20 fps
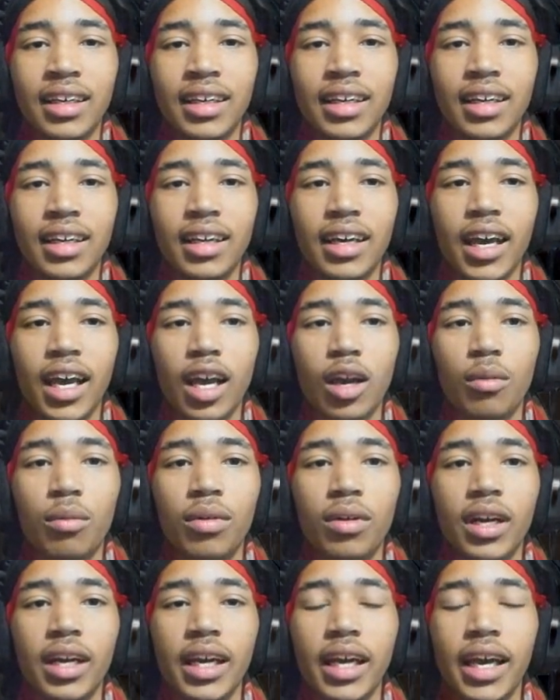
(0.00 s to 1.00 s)
Amber,
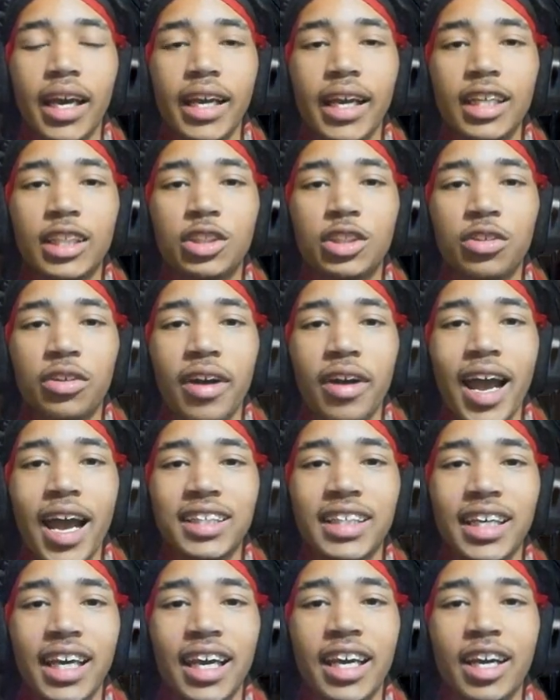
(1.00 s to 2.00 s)
It, it get tragic
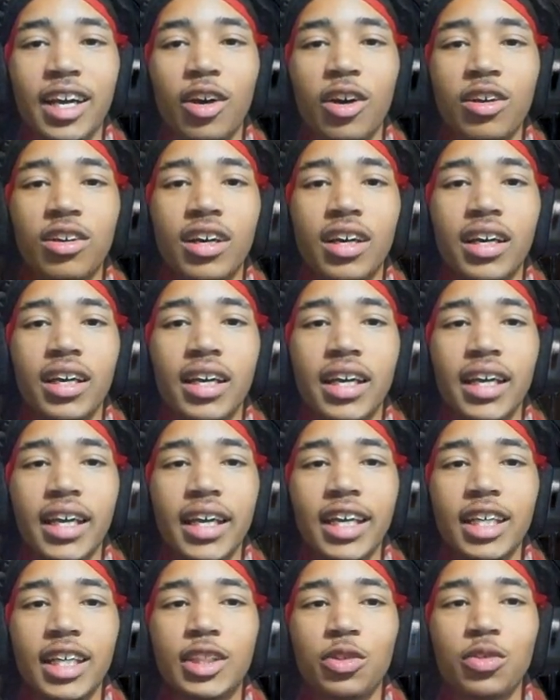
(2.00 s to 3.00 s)
in here. Hold on. It get
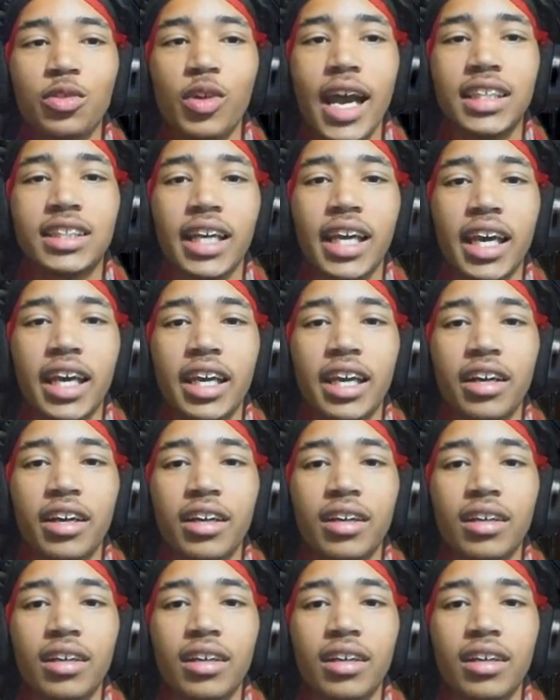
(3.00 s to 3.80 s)
tragic in here.